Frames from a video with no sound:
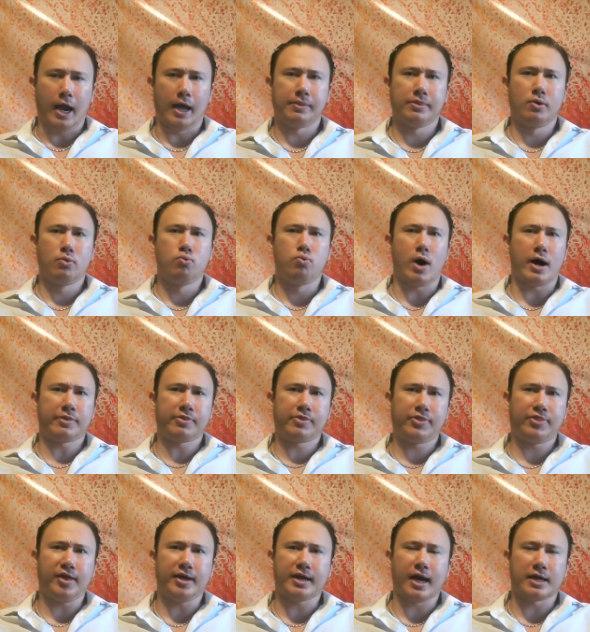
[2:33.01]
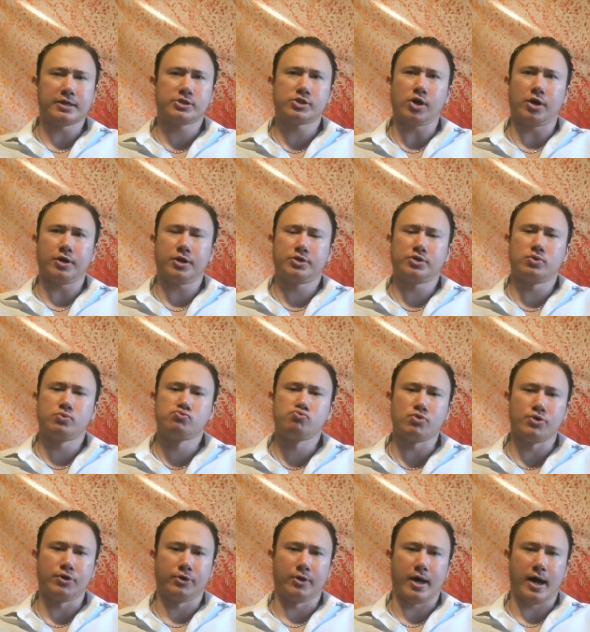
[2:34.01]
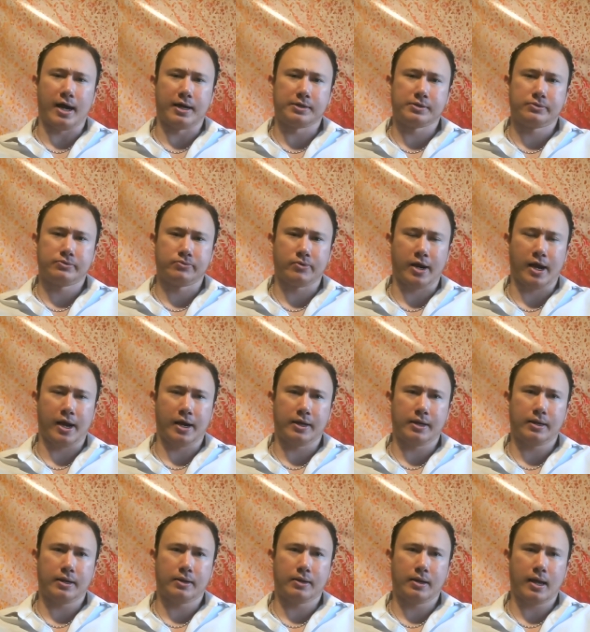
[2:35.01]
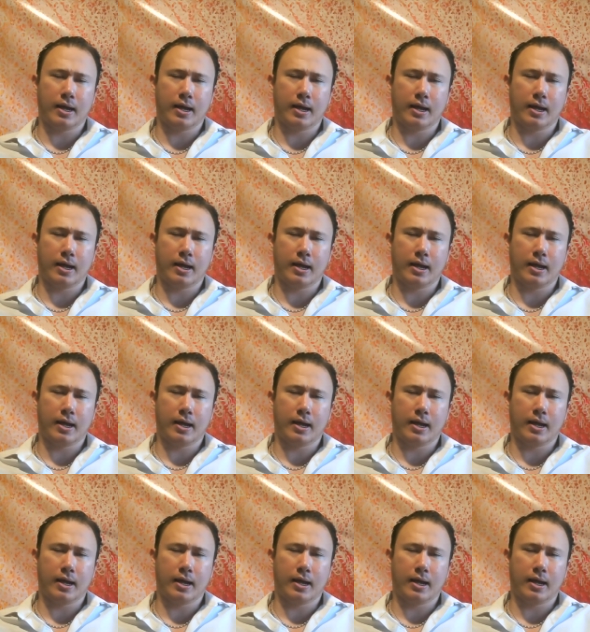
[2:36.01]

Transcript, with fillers: And the one thing I started to realize, right,